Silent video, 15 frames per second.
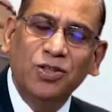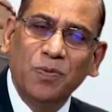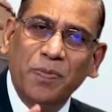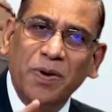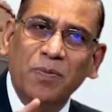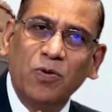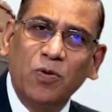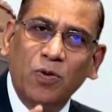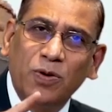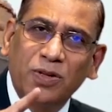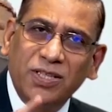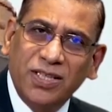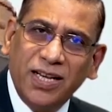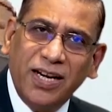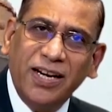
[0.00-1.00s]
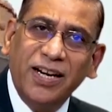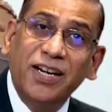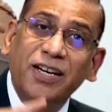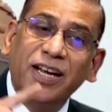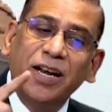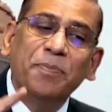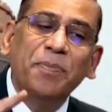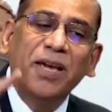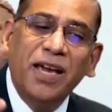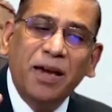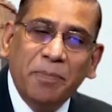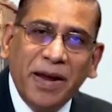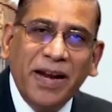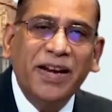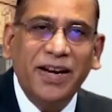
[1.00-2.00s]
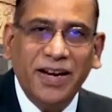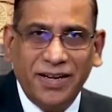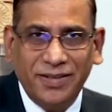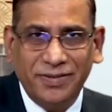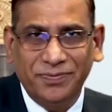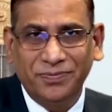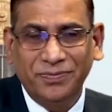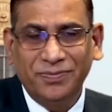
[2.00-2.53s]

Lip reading: Supreme Court said it can be amended.